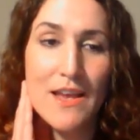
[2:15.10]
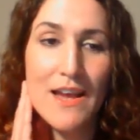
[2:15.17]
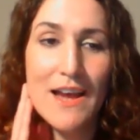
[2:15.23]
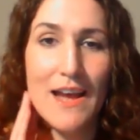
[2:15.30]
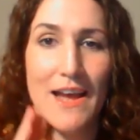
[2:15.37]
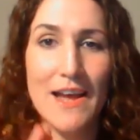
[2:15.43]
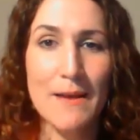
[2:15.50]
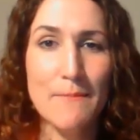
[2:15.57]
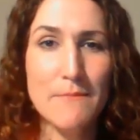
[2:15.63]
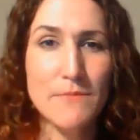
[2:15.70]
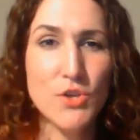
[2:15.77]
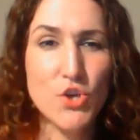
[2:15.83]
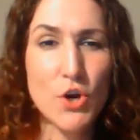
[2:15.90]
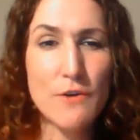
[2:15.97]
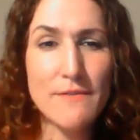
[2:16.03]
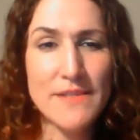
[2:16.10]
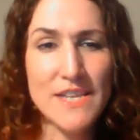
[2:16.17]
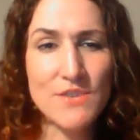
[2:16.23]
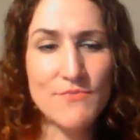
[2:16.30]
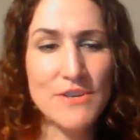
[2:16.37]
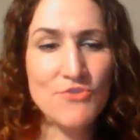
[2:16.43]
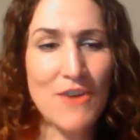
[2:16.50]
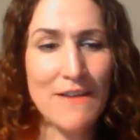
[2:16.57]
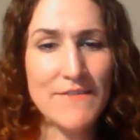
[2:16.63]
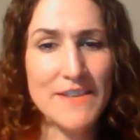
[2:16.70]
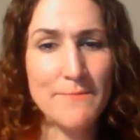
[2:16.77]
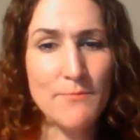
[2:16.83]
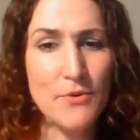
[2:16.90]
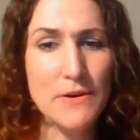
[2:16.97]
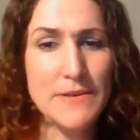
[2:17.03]
During this
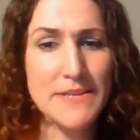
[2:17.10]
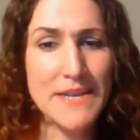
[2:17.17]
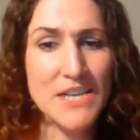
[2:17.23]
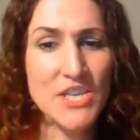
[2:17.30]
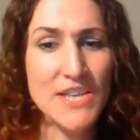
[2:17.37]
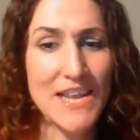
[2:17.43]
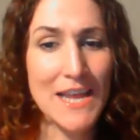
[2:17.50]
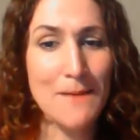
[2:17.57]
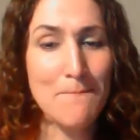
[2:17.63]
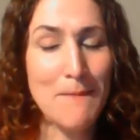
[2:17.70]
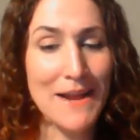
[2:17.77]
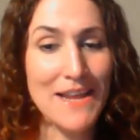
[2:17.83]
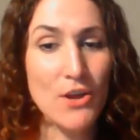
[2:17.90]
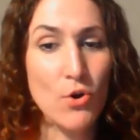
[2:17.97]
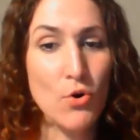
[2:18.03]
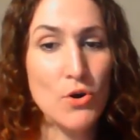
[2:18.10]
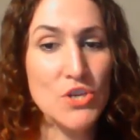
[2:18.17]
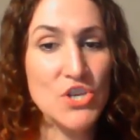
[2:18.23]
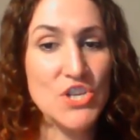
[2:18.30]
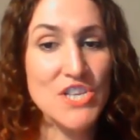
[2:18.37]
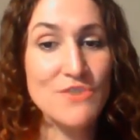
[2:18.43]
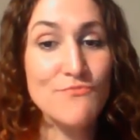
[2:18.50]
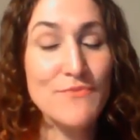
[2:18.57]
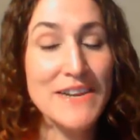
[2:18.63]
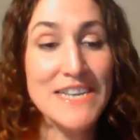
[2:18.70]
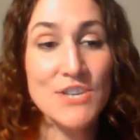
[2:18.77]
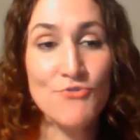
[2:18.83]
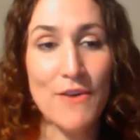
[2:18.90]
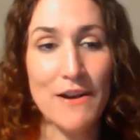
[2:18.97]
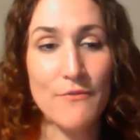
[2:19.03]
redrafting process, it might cause you to
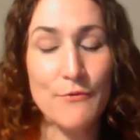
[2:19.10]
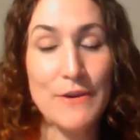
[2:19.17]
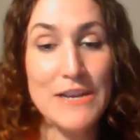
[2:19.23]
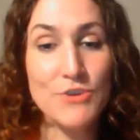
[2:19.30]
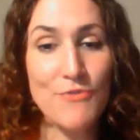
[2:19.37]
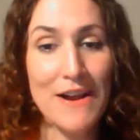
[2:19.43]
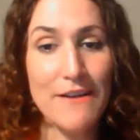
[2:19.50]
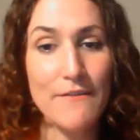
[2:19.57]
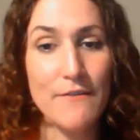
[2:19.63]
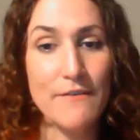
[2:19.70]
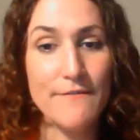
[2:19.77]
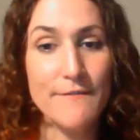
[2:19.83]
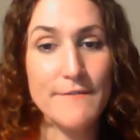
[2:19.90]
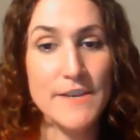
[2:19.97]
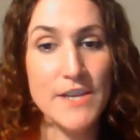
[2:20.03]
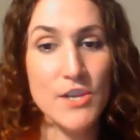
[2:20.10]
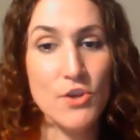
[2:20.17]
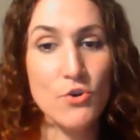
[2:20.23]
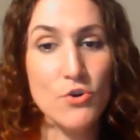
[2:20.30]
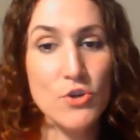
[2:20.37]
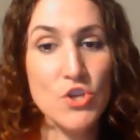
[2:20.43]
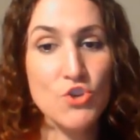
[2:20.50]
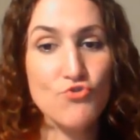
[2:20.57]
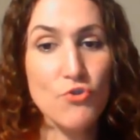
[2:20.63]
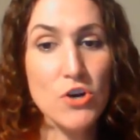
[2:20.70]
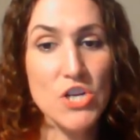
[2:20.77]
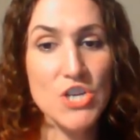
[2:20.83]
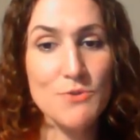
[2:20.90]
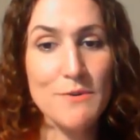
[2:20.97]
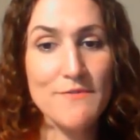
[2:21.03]
redraft your
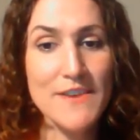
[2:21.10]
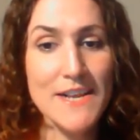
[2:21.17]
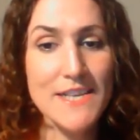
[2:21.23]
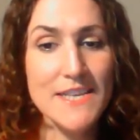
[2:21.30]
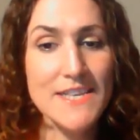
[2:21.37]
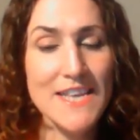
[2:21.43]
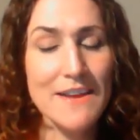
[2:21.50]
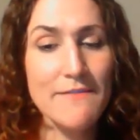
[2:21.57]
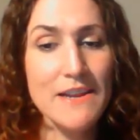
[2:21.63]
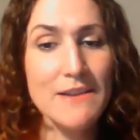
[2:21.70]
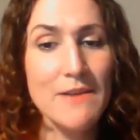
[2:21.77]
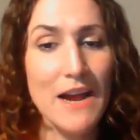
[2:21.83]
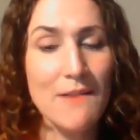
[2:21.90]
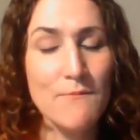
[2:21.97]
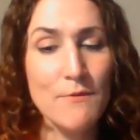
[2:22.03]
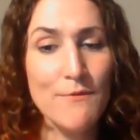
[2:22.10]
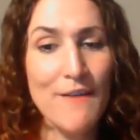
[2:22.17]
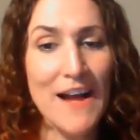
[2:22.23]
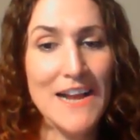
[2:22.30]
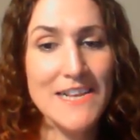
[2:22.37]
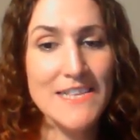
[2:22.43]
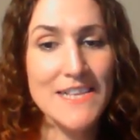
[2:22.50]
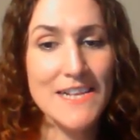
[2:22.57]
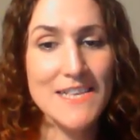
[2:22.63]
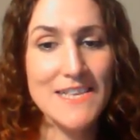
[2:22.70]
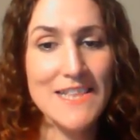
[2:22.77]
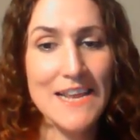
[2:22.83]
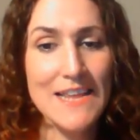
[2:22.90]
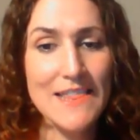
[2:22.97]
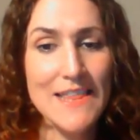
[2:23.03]
structure if necessary and revise that
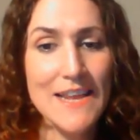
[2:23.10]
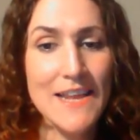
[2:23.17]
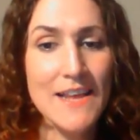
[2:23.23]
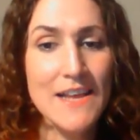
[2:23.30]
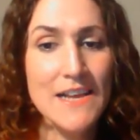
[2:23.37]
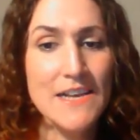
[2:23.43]
slightly.